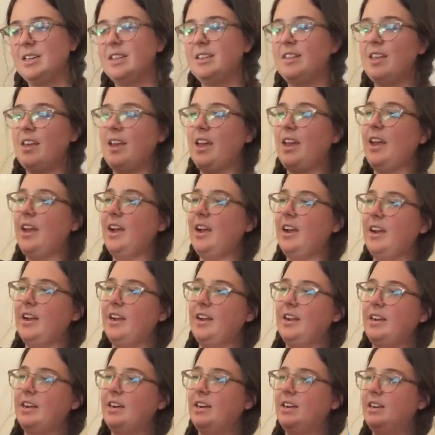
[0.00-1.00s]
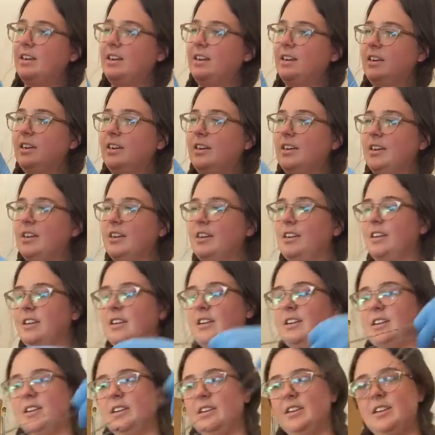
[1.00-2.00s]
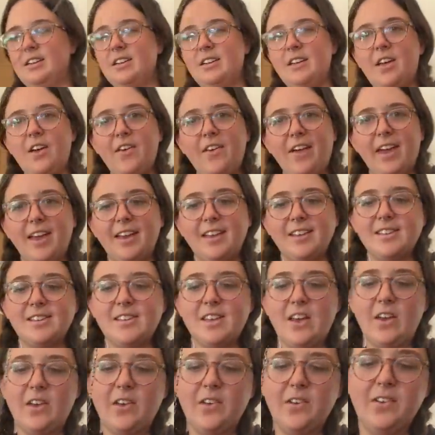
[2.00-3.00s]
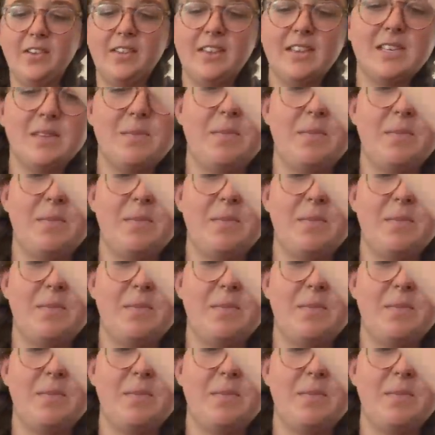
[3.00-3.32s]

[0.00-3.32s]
There. Okay, so this